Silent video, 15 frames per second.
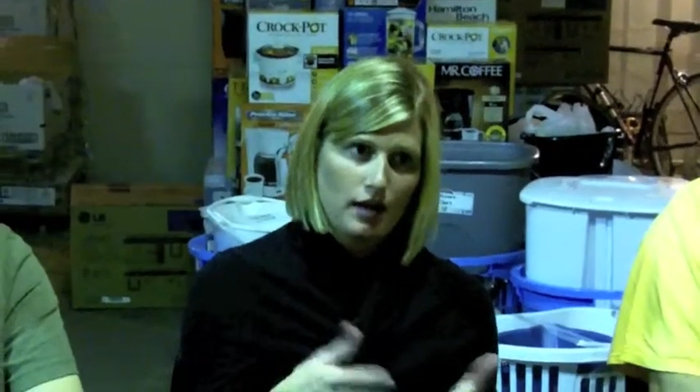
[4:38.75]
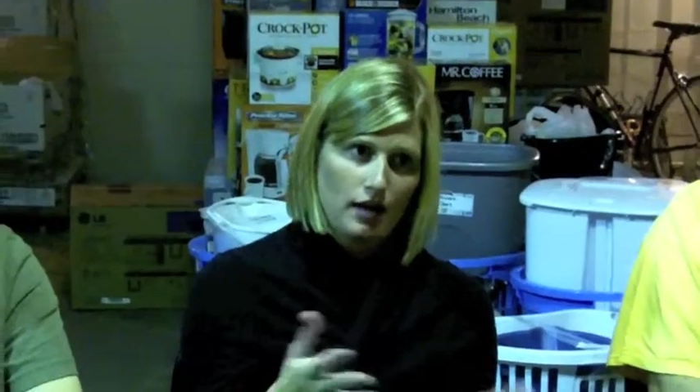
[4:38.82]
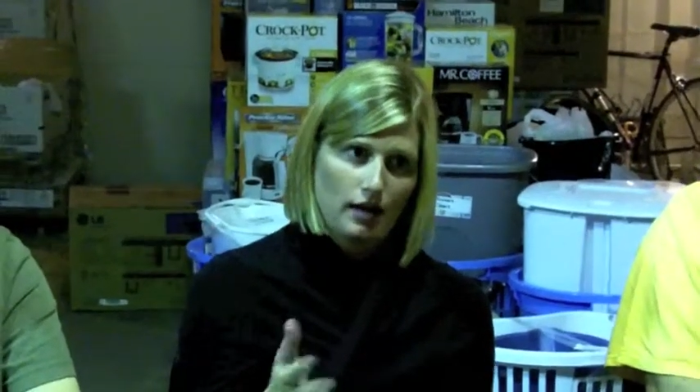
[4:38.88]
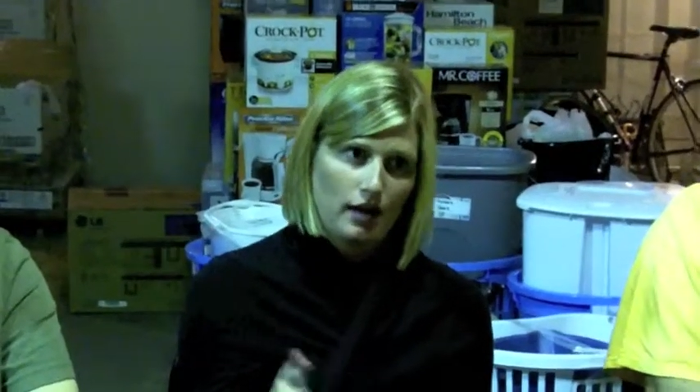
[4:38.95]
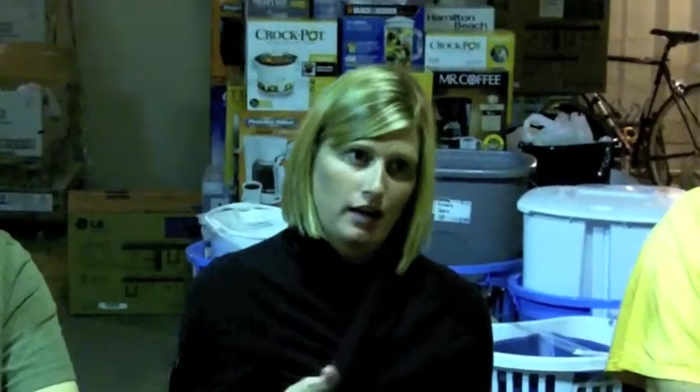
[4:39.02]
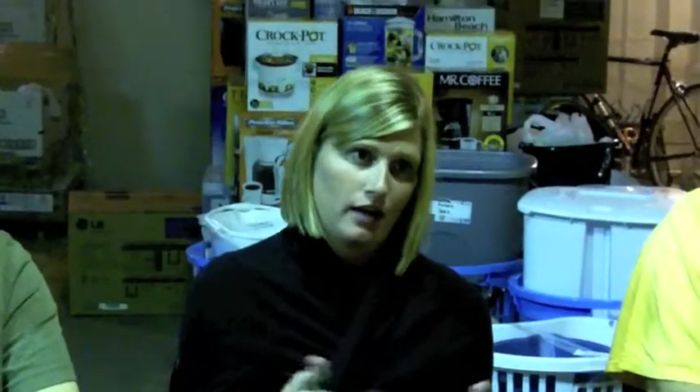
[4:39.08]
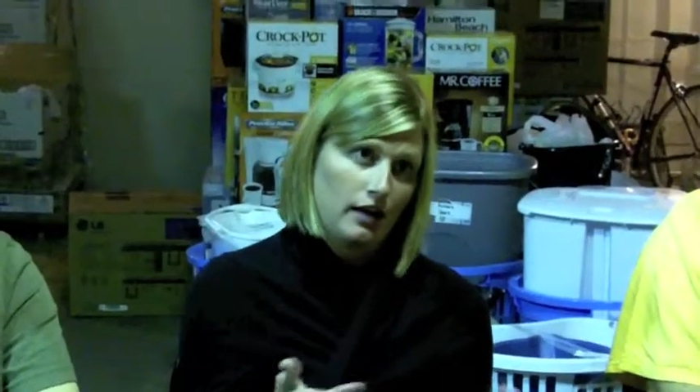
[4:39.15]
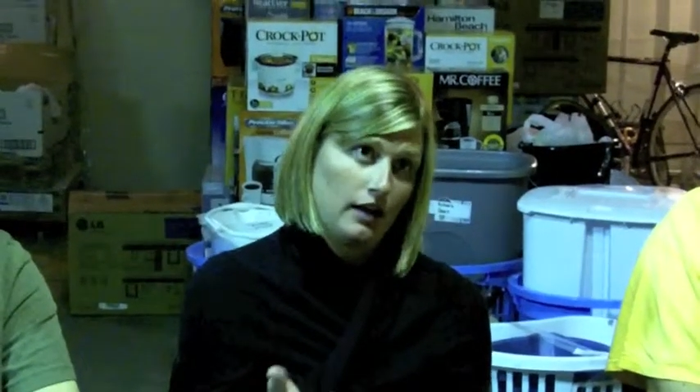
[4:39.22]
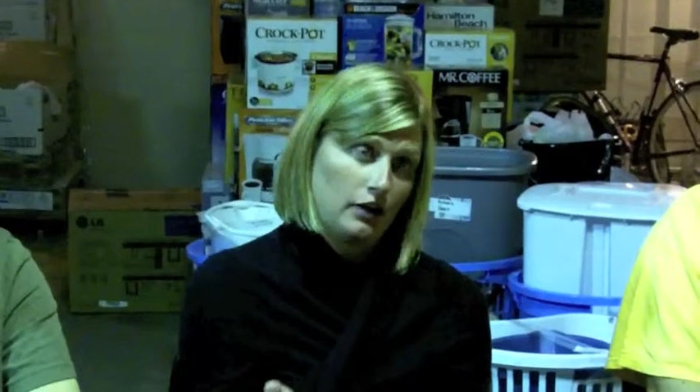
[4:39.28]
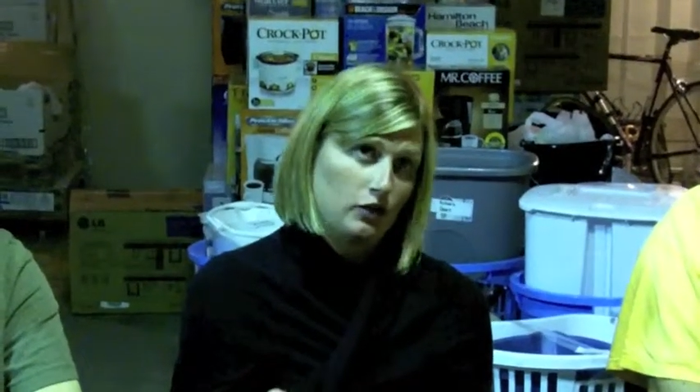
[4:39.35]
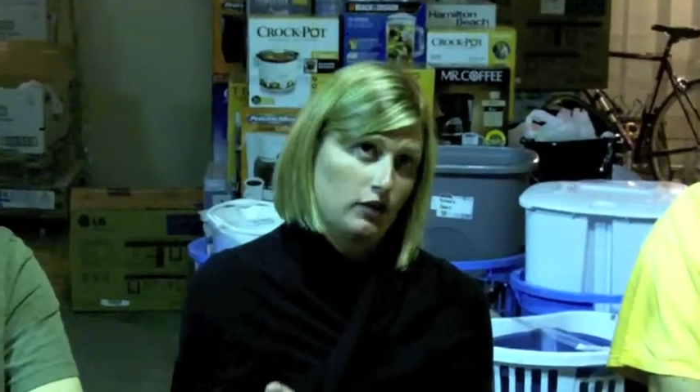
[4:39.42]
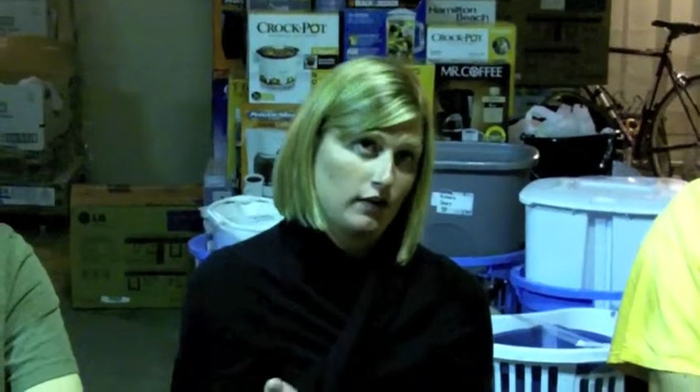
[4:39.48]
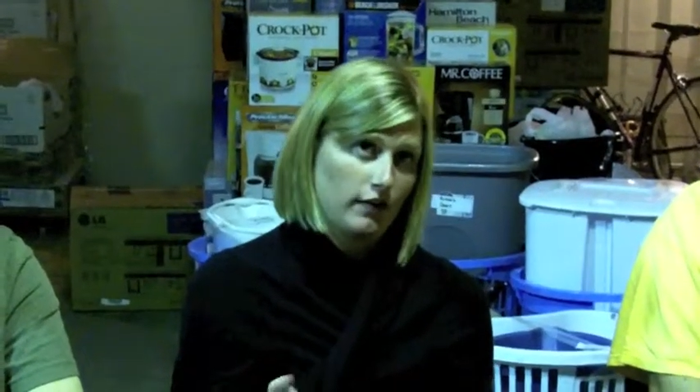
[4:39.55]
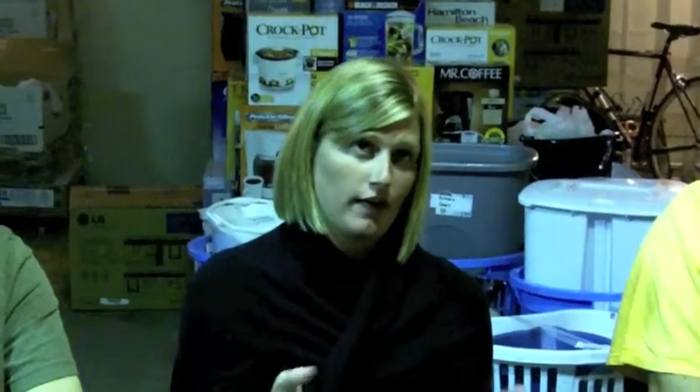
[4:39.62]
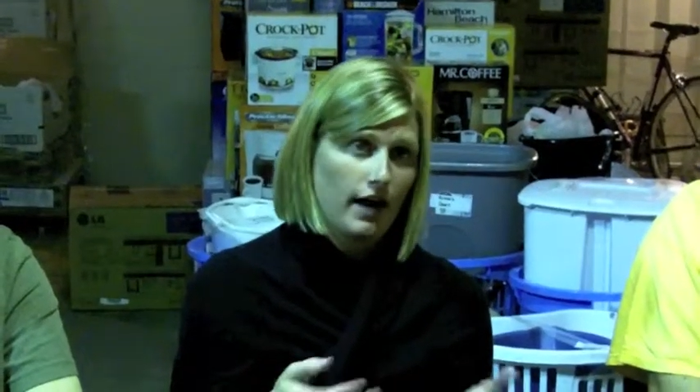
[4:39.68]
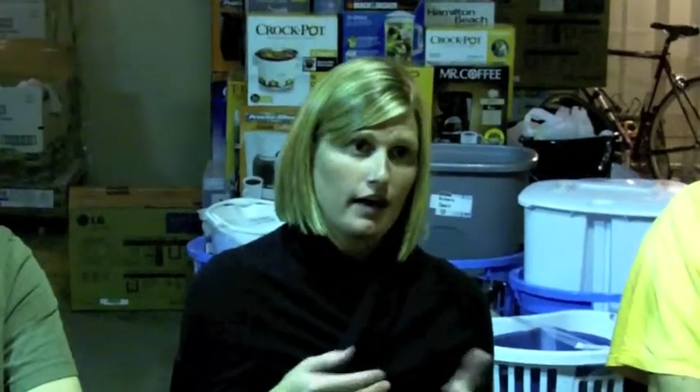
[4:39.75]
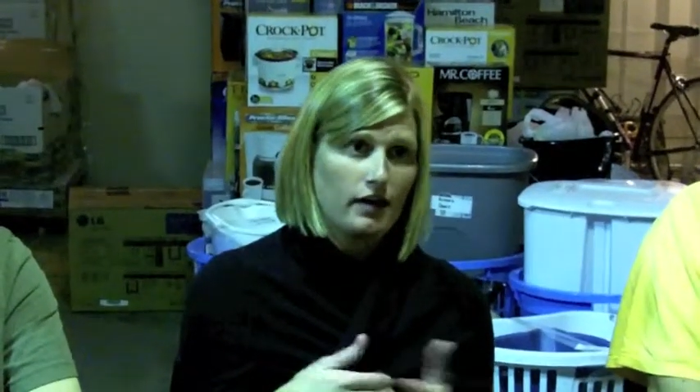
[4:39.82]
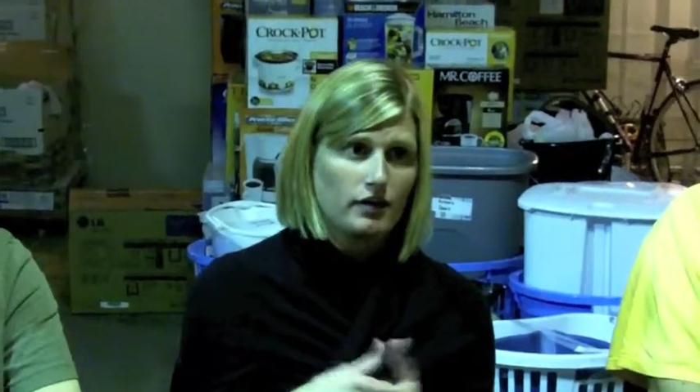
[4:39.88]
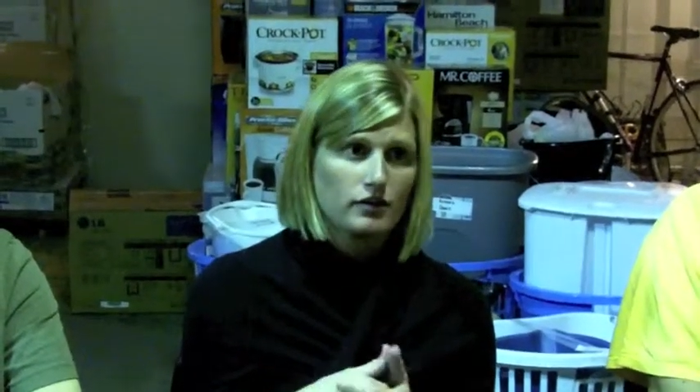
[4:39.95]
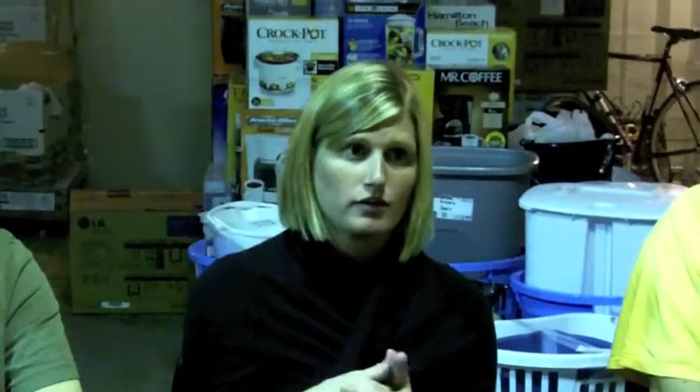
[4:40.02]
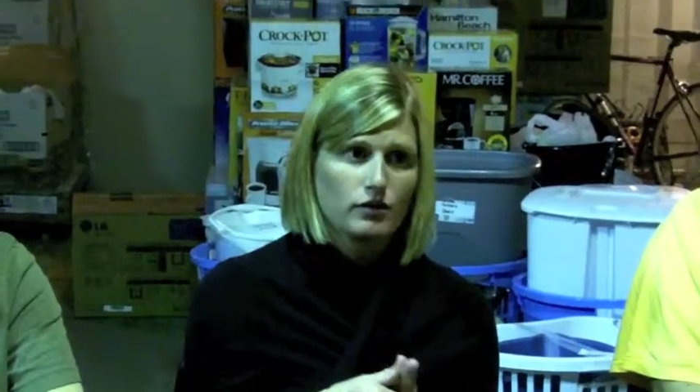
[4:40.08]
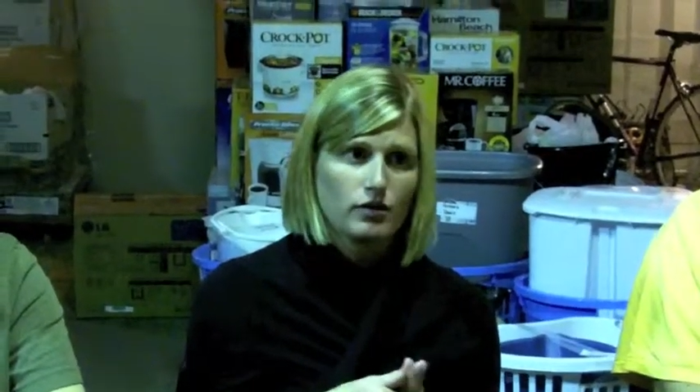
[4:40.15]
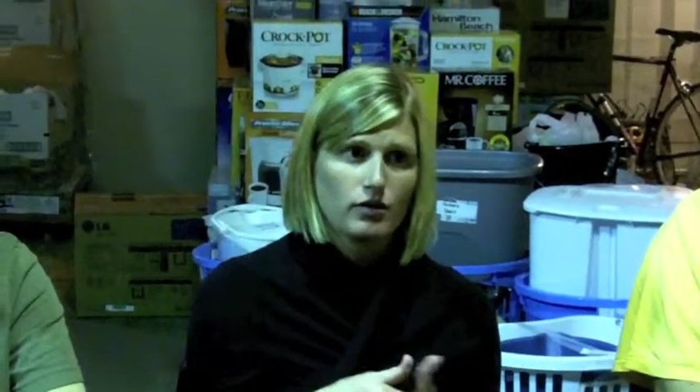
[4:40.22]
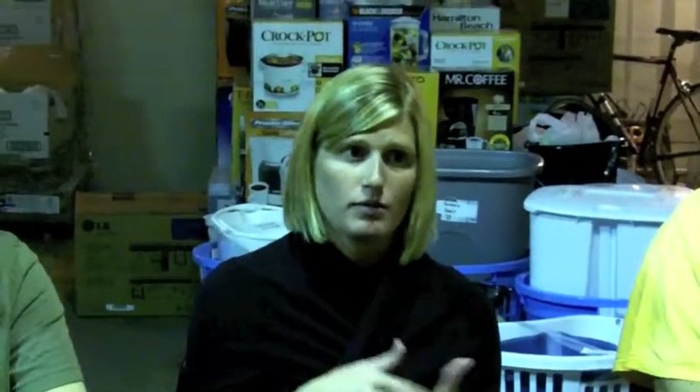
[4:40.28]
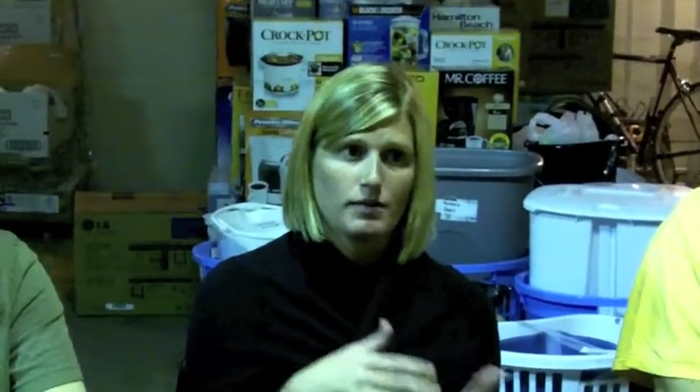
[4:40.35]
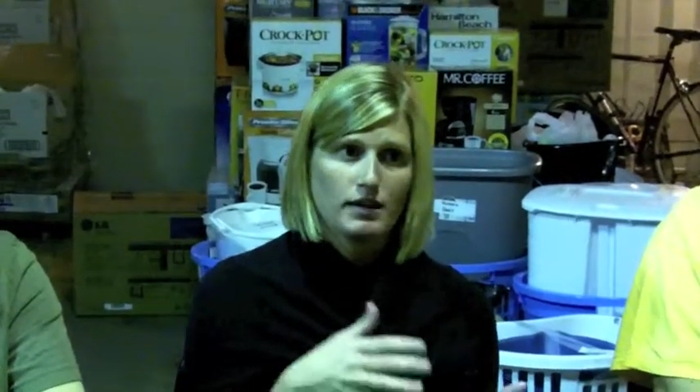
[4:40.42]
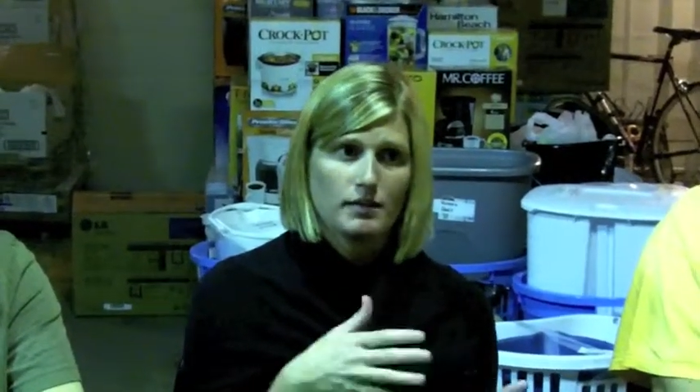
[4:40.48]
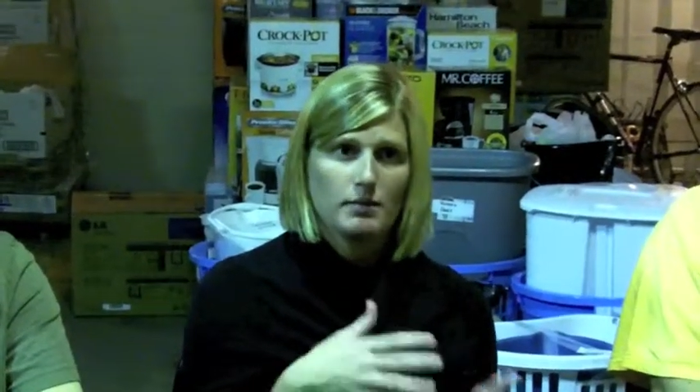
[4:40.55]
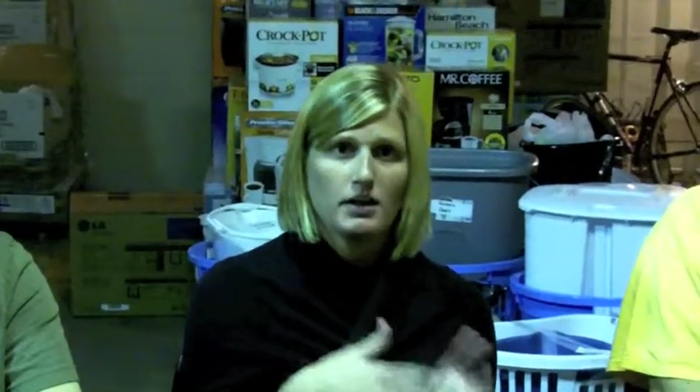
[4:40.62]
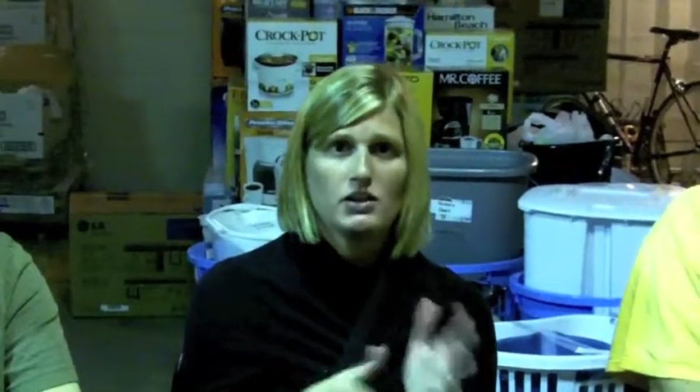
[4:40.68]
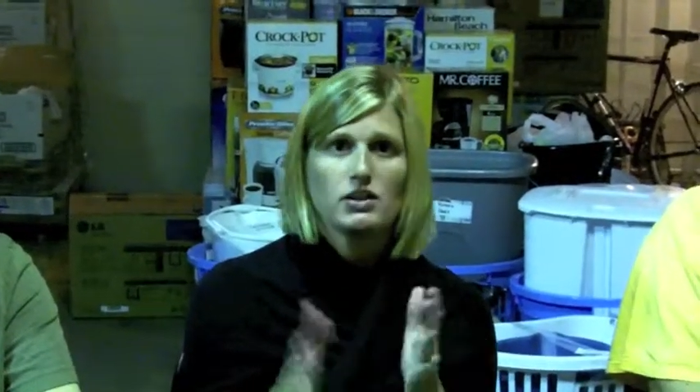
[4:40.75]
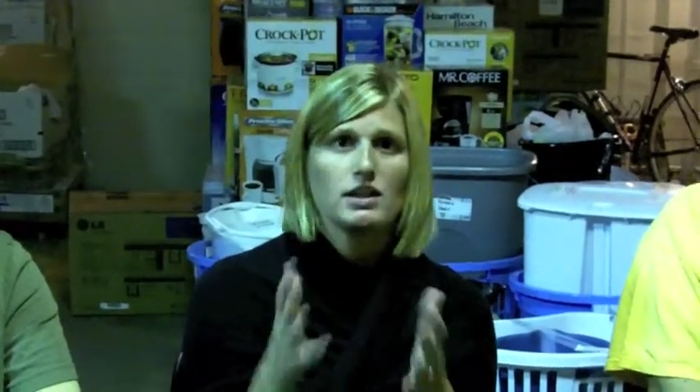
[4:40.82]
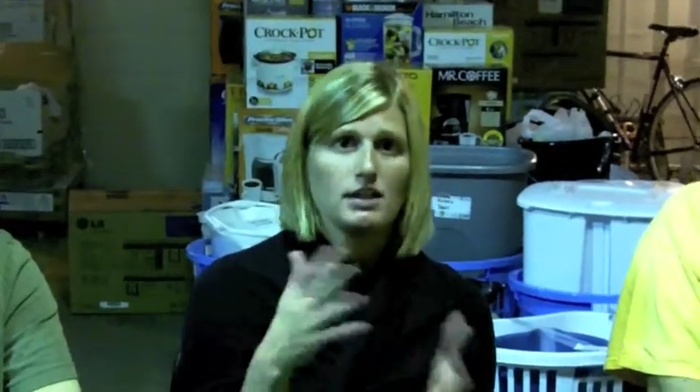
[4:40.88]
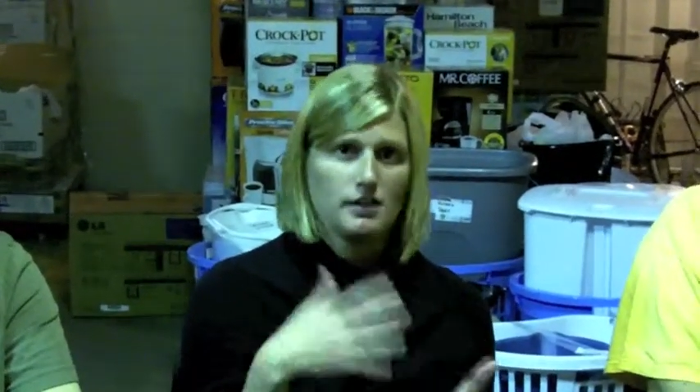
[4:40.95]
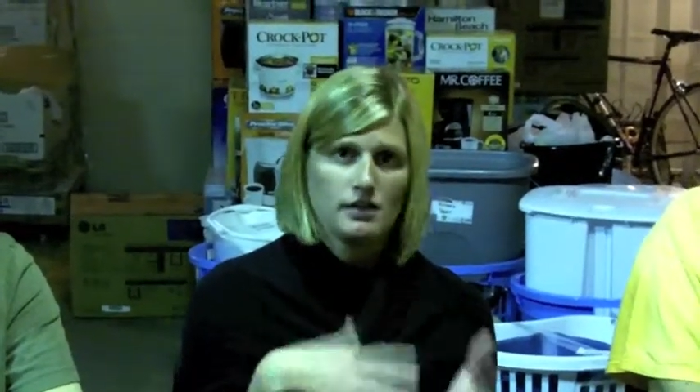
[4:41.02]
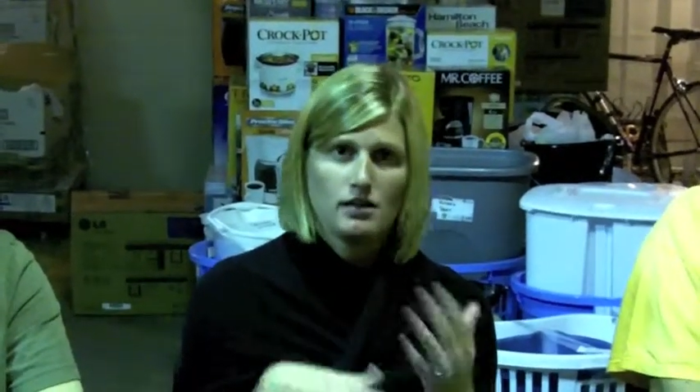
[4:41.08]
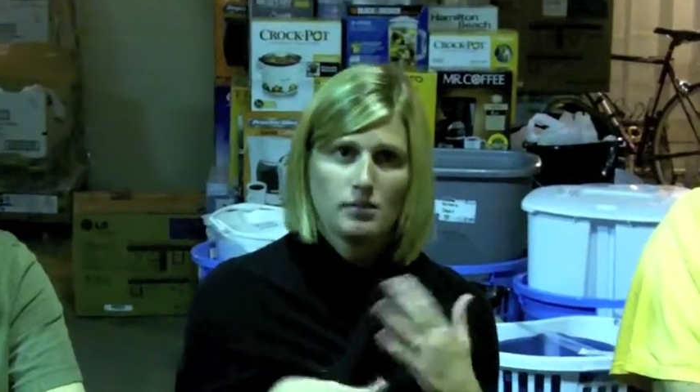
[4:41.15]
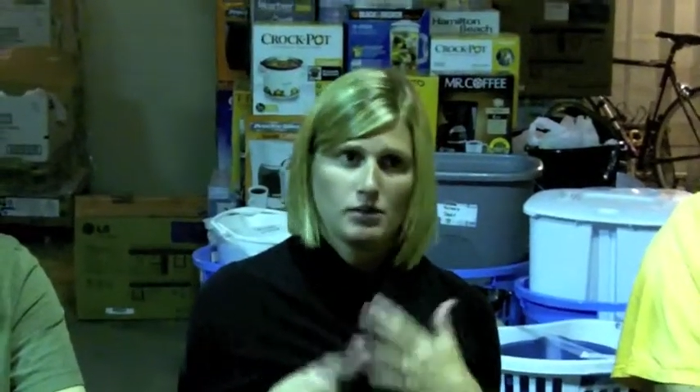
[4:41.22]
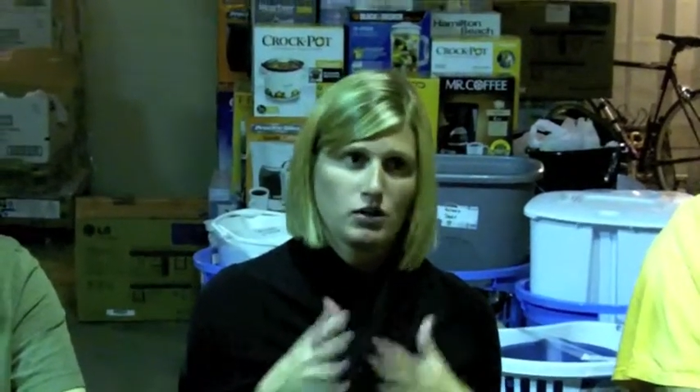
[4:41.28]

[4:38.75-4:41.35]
an electric file, so it would have been a much easier,